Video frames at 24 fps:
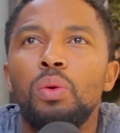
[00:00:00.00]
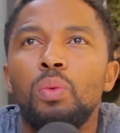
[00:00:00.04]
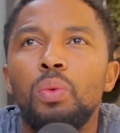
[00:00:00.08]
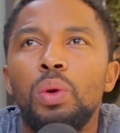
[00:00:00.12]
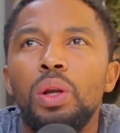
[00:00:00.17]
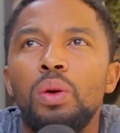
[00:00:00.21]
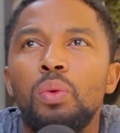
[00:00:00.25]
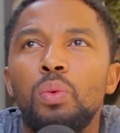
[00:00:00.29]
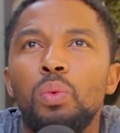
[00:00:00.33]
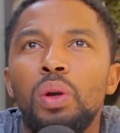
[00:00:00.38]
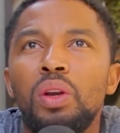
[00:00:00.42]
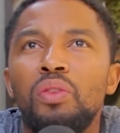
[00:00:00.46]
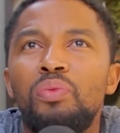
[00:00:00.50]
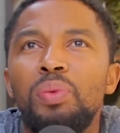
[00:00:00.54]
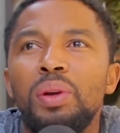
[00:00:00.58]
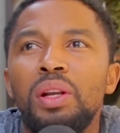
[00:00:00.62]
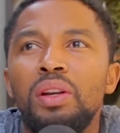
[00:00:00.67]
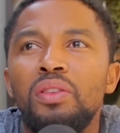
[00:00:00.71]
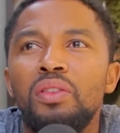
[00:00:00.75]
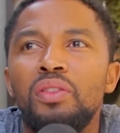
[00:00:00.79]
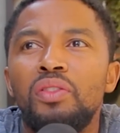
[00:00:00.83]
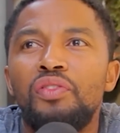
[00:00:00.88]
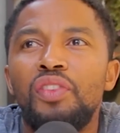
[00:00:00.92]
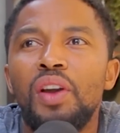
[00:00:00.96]
We've been
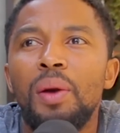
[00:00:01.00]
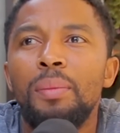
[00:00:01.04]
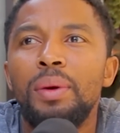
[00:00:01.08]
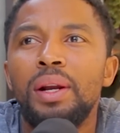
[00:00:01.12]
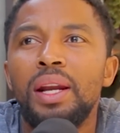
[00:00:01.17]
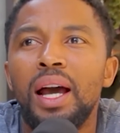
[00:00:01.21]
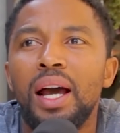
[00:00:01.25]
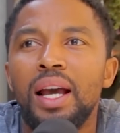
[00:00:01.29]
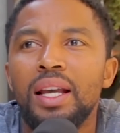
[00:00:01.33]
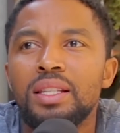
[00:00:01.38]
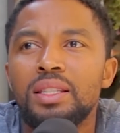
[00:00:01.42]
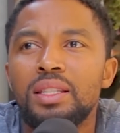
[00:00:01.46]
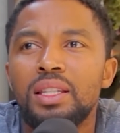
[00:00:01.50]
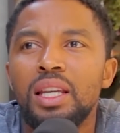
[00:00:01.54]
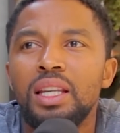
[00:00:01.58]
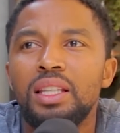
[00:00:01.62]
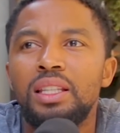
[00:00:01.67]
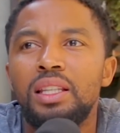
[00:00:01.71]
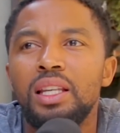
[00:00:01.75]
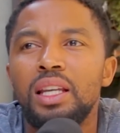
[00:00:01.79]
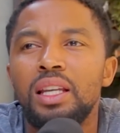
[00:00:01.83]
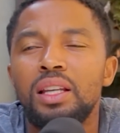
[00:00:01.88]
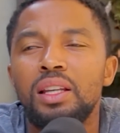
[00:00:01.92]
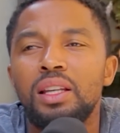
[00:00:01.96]
feminized.
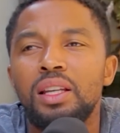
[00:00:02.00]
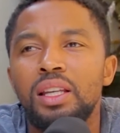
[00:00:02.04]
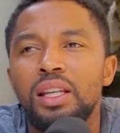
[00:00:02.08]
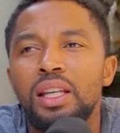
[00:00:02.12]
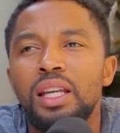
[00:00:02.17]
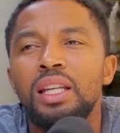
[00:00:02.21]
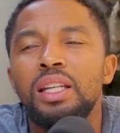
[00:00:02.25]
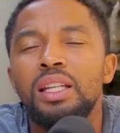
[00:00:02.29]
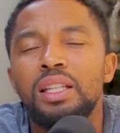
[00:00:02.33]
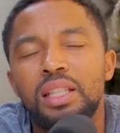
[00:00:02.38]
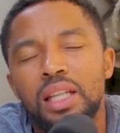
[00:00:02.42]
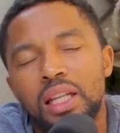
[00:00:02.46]
You need gender-based